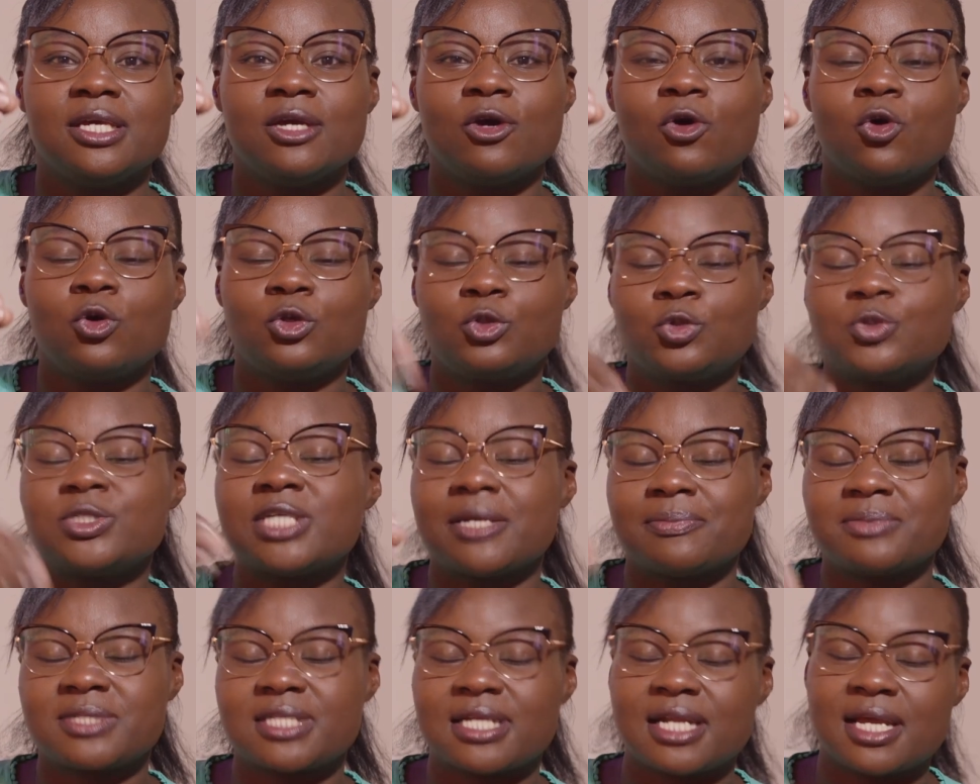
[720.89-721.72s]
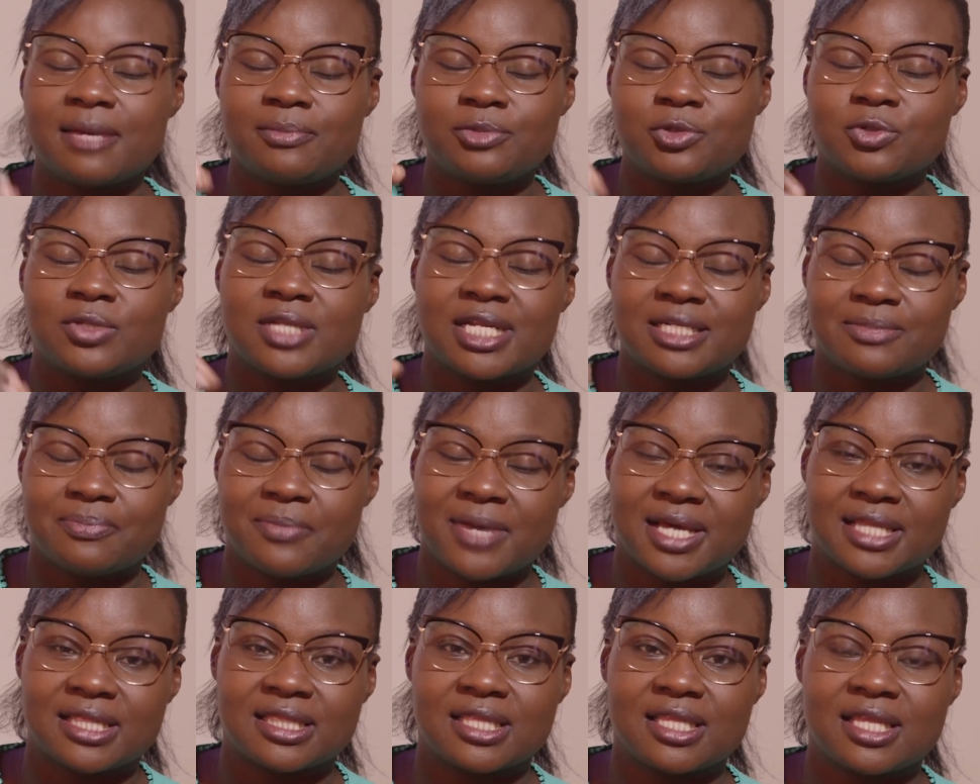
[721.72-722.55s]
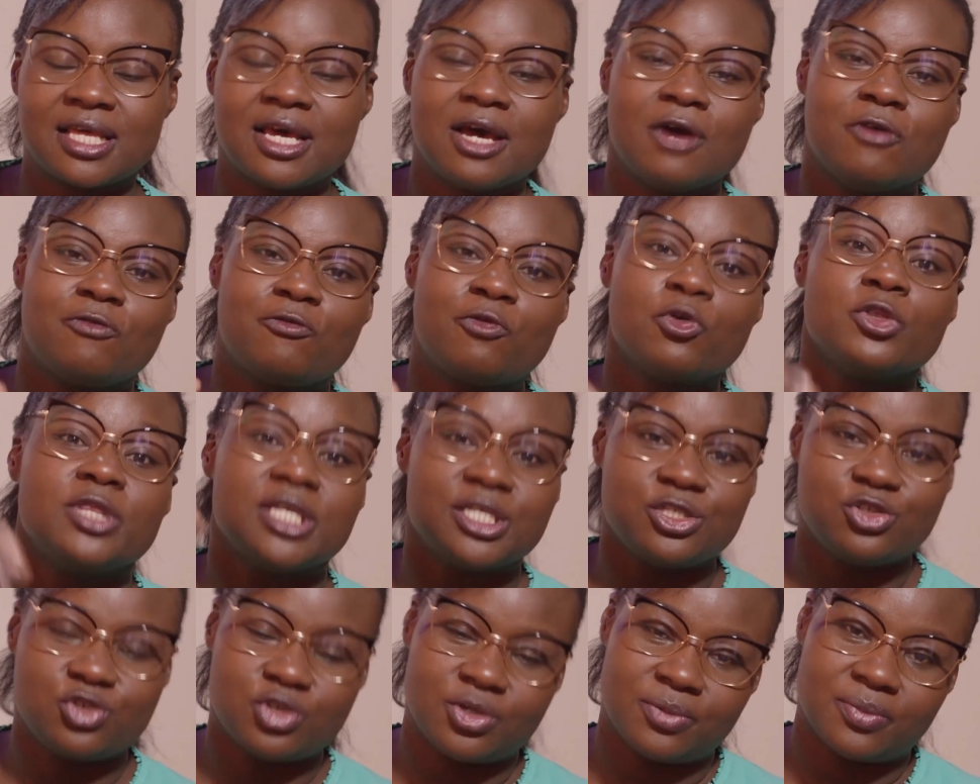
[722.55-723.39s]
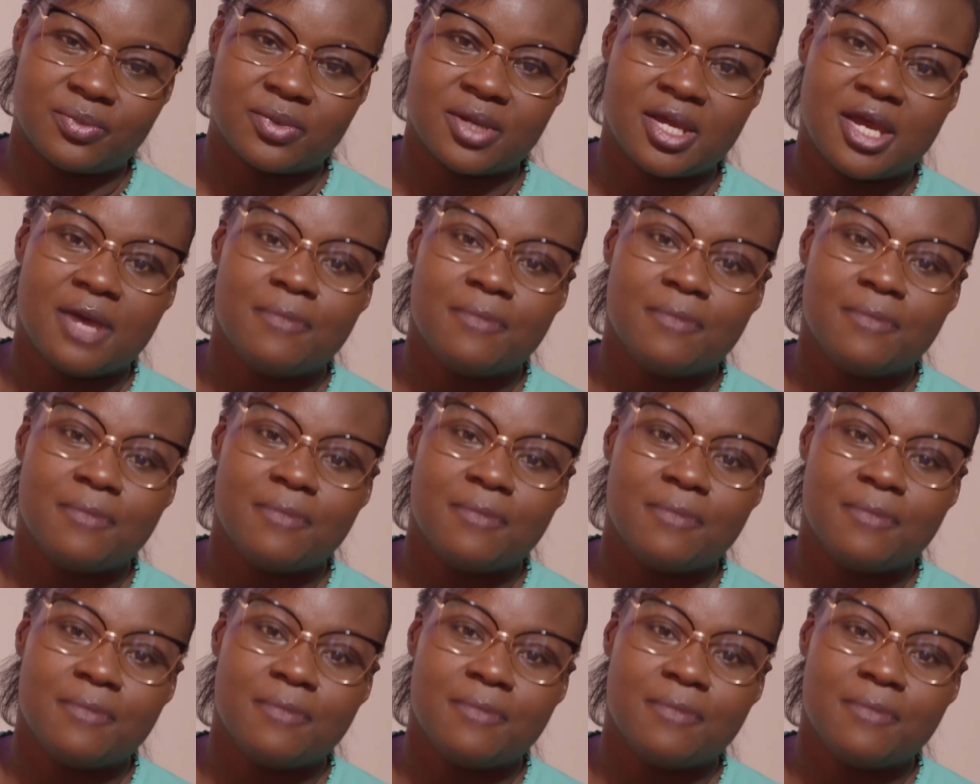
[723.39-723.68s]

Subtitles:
or to subscribe to that month for the gym.